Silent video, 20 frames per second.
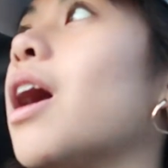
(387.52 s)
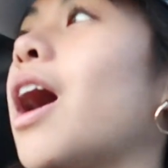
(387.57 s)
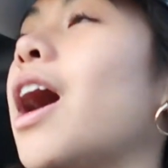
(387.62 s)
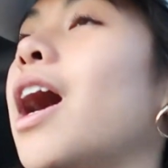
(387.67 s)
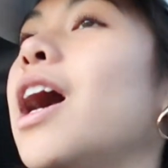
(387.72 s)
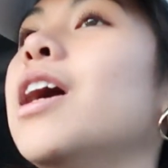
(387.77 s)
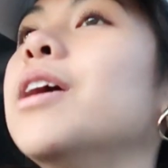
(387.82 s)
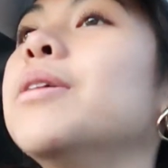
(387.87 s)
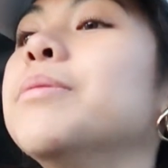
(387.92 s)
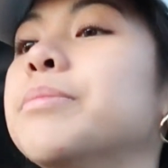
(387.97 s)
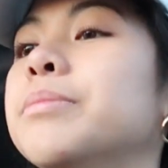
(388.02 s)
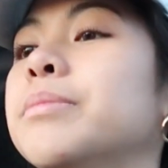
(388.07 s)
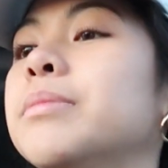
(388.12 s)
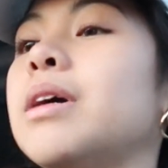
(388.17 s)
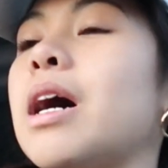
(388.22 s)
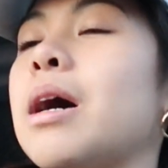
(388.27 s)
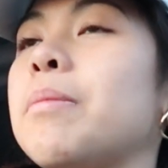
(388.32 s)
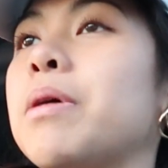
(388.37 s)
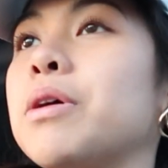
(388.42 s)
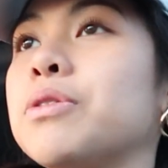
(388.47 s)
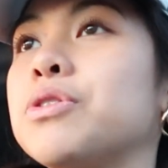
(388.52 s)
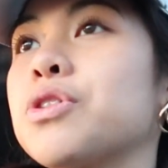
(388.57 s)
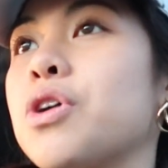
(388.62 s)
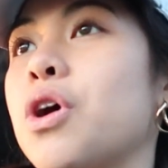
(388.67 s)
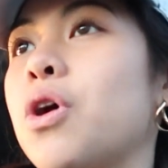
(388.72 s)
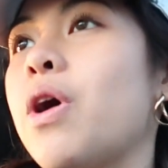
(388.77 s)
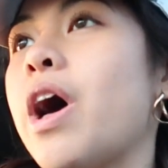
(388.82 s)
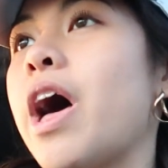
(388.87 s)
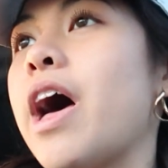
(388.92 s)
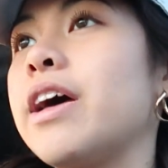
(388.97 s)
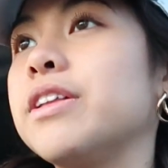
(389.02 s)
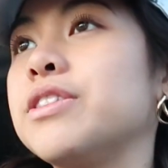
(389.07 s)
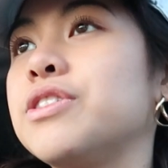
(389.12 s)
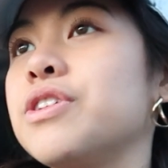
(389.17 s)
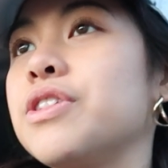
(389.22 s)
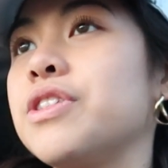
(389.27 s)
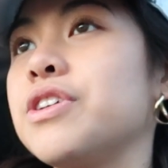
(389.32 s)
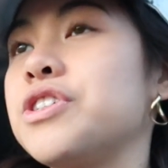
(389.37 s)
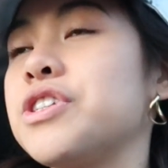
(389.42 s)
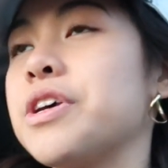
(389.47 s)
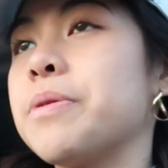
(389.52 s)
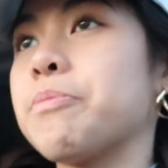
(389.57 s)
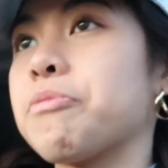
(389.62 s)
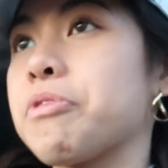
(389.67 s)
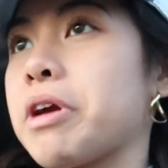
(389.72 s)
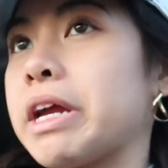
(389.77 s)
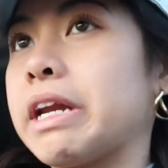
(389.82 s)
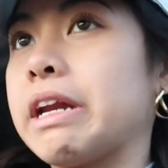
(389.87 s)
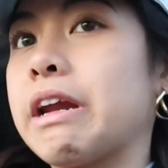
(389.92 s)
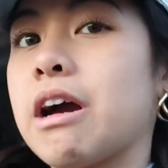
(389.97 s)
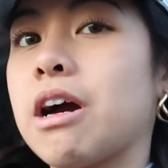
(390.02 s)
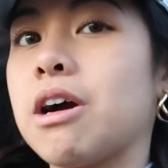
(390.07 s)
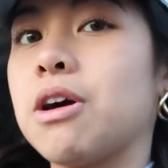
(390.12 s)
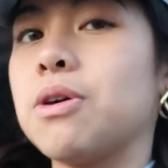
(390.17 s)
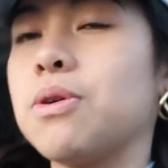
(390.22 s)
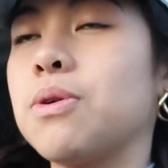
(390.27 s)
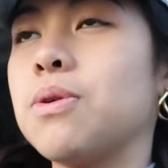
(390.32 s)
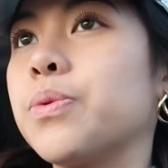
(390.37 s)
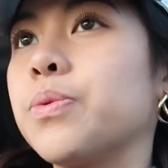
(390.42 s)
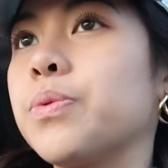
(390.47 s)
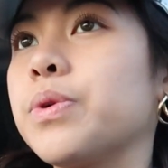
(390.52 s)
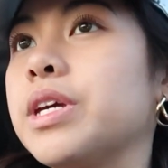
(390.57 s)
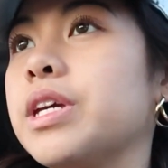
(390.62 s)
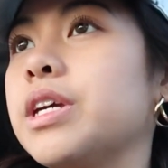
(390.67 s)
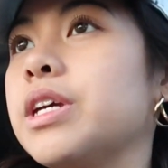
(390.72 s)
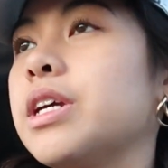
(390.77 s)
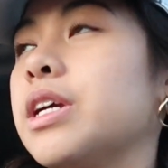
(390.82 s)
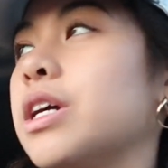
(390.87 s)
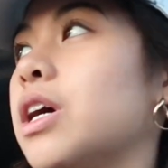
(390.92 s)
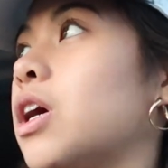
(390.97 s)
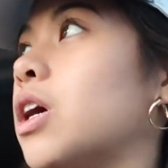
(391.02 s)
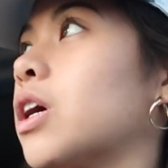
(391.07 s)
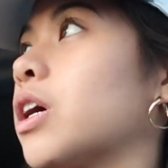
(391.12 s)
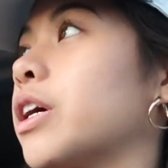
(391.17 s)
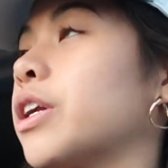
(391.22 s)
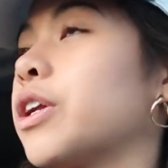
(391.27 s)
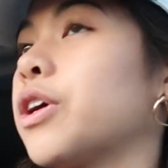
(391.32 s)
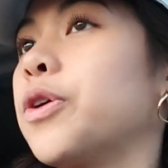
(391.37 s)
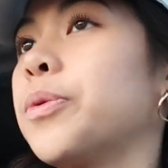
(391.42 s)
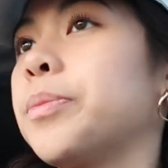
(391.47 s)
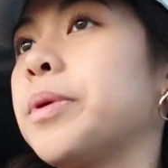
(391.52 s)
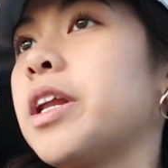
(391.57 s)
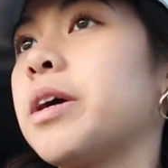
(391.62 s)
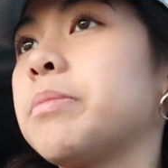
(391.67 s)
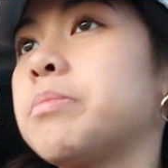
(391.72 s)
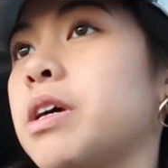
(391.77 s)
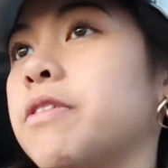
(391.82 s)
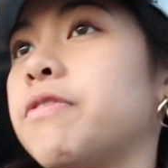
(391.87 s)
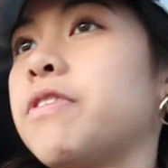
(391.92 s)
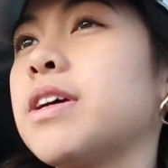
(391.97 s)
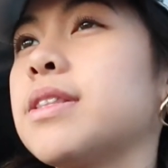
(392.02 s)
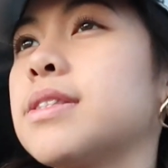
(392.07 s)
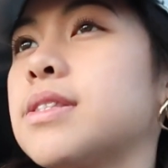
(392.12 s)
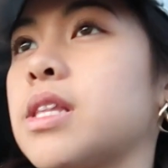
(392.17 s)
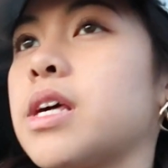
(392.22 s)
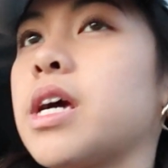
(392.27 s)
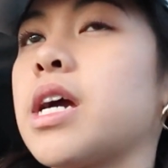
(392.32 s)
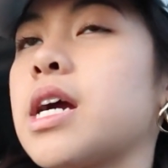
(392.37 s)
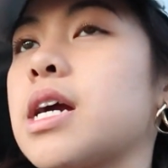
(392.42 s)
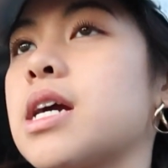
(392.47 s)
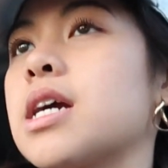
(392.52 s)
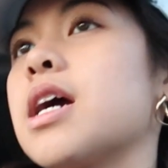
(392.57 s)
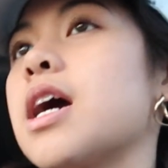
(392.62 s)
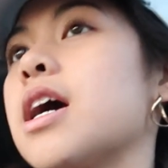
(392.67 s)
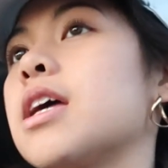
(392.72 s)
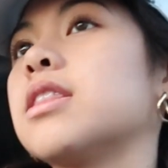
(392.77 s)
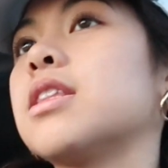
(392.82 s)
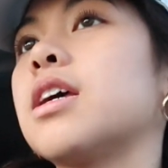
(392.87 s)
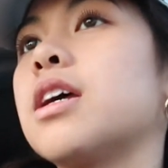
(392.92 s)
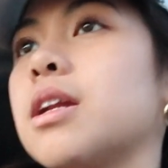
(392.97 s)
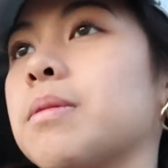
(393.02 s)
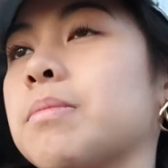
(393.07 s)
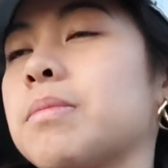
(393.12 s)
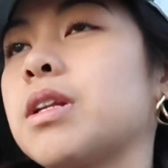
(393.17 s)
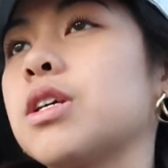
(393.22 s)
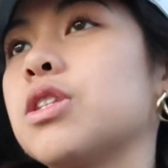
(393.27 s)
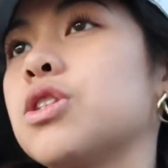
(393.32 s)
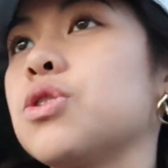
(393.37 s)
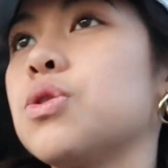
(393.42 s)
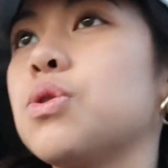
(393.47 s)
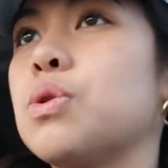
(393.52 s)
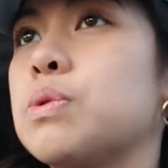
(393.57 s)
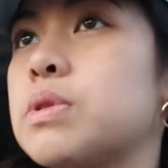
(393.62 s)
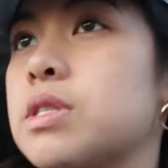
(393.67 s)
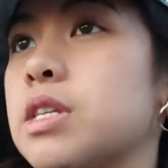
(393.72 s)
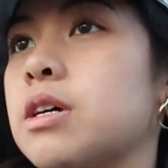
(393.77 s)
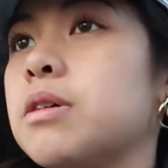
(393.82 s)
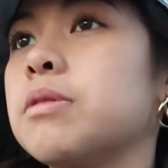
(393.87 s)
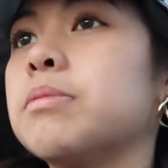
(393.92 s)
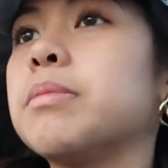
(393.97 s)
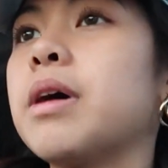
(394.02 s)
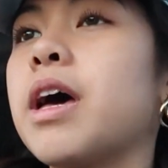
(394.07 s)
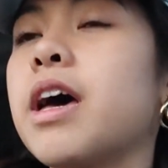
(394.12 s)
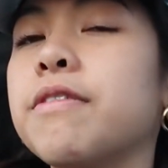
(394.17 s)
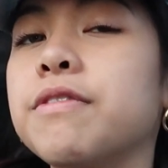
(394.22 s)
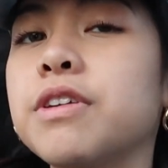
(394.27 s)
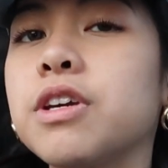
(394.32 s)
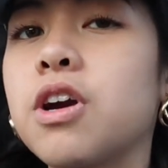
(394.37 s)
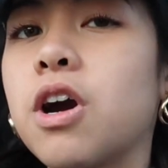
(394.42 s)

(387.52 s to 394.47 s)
I'm about to go head to the gym right now. We are gonna go meet up my friends there and then I'm gonna do some heavy